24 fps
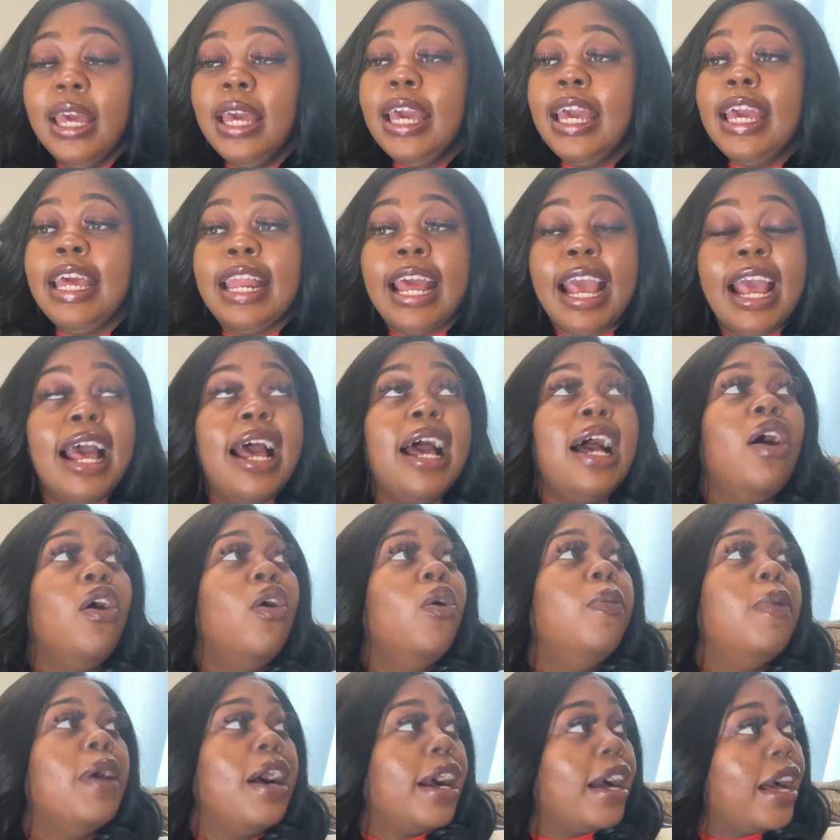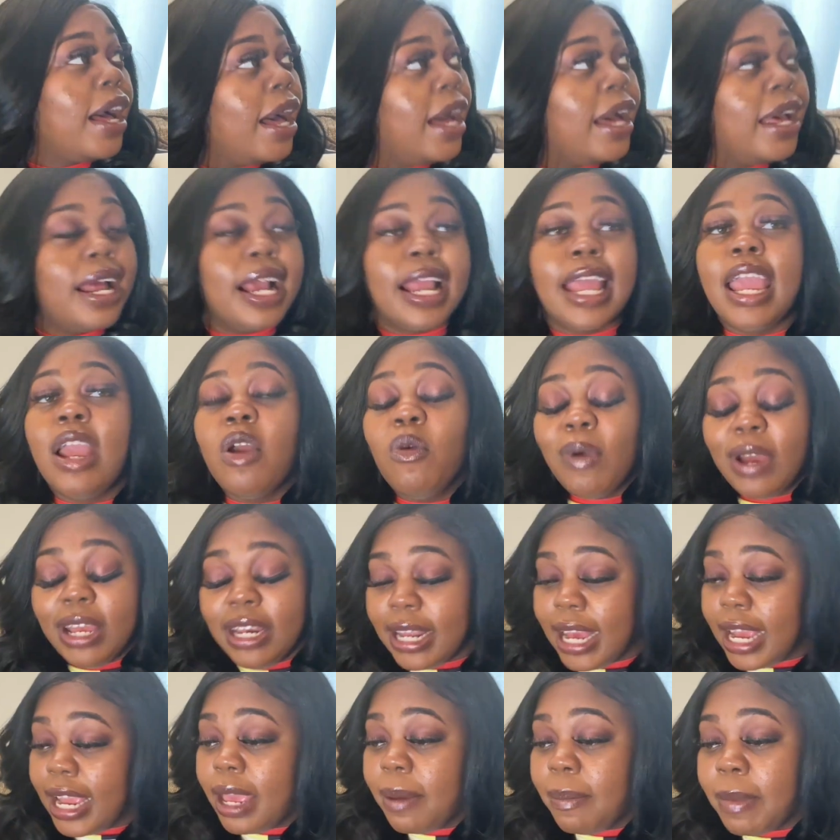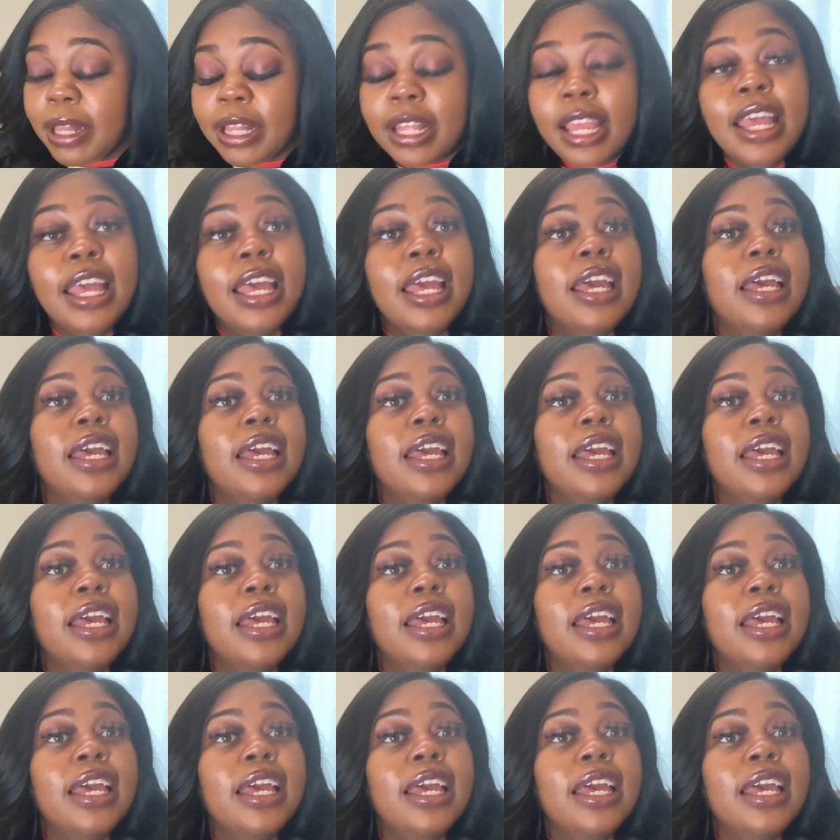and now, oh my God, I can't wait to get my,